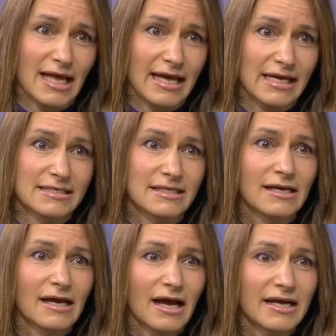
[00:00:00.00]
aid
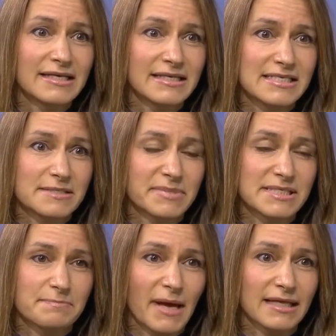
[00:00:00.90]
needs to be
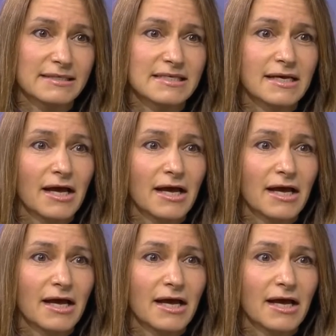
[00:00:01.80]
spent,